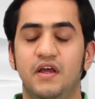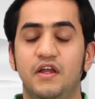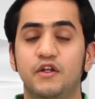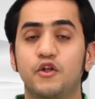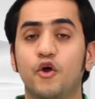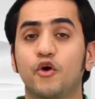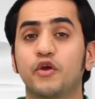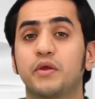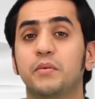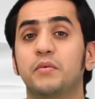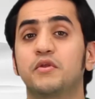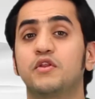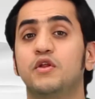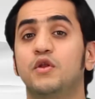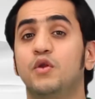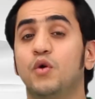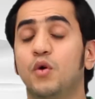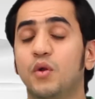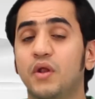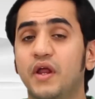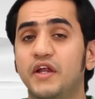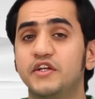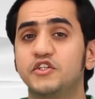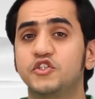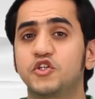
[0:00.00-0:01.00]
Talking about the low
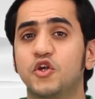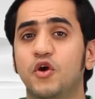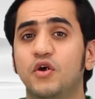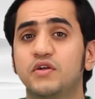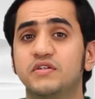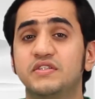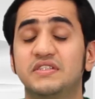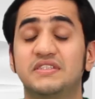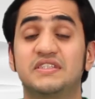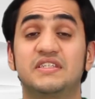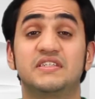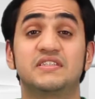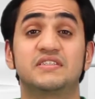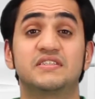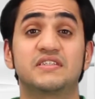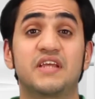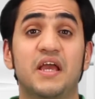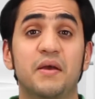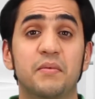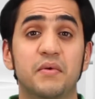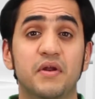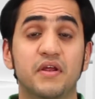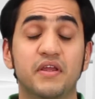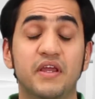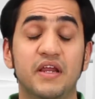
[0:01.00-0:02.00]
light shots, this
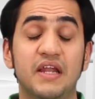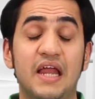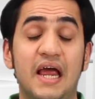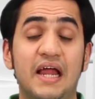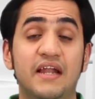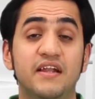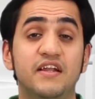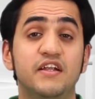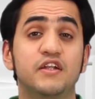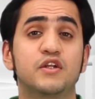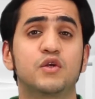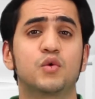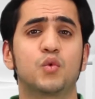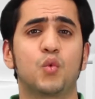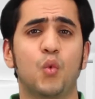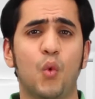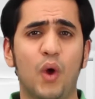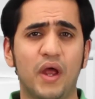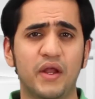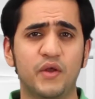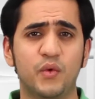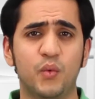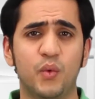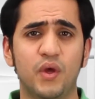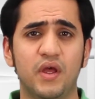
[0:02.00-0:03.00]
camera can handle it
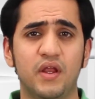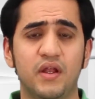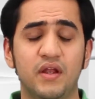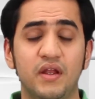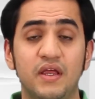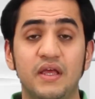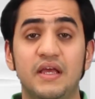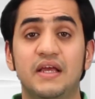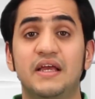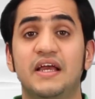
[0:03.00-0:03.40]
quite well,